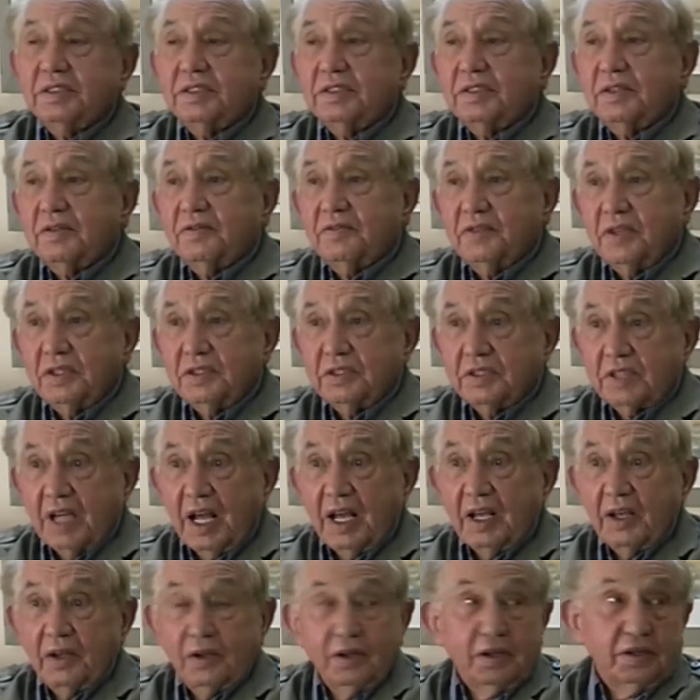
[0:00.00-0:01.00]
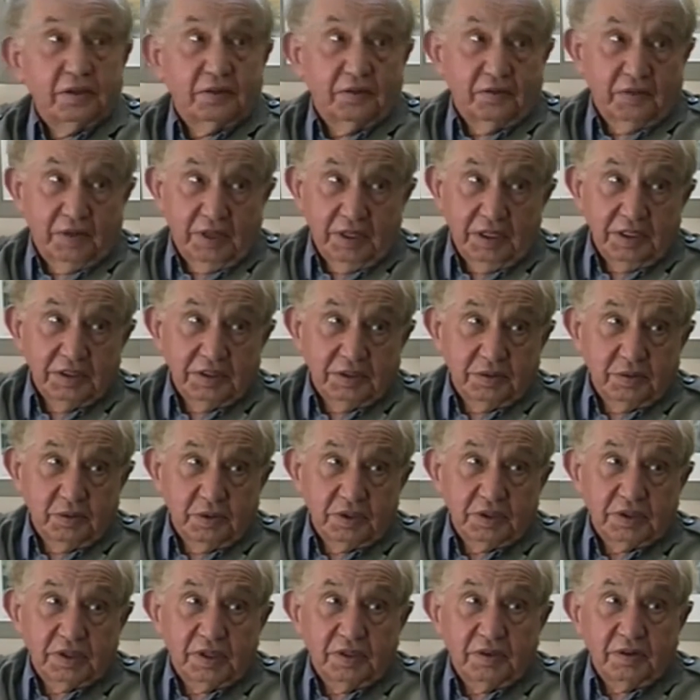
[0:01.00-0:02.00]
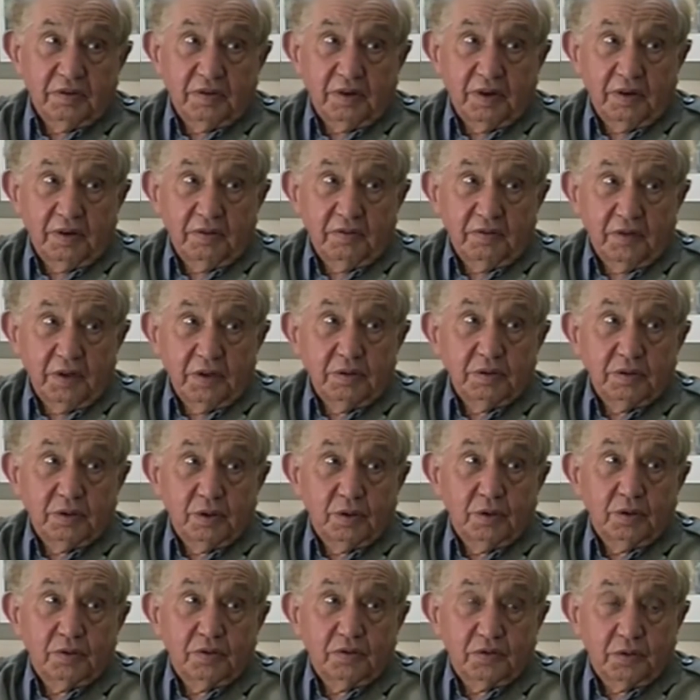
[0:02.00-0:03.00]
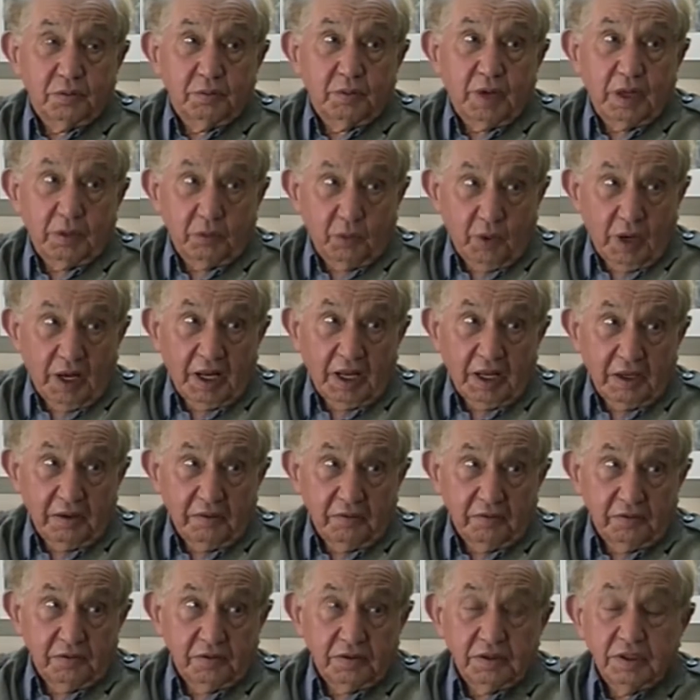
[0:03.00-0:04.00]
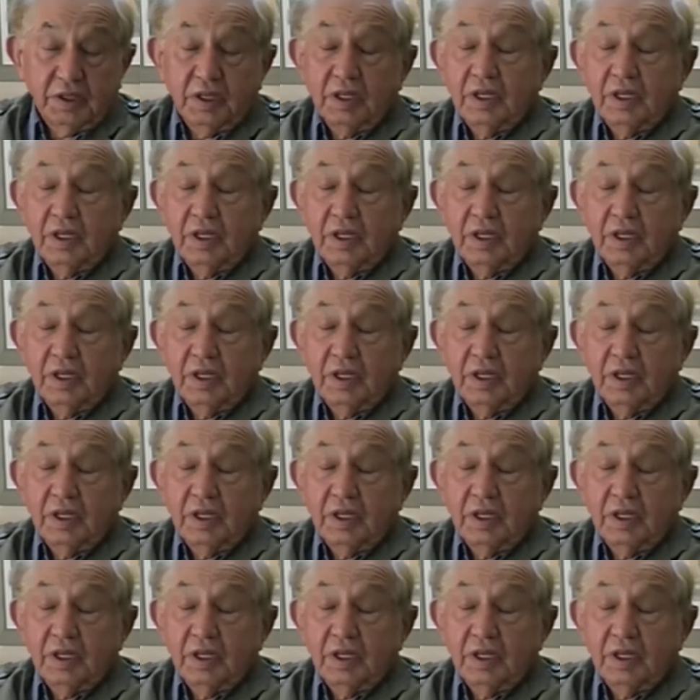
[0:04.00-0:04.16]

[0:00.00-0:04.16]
And the first I heard of this was a phone call from my wife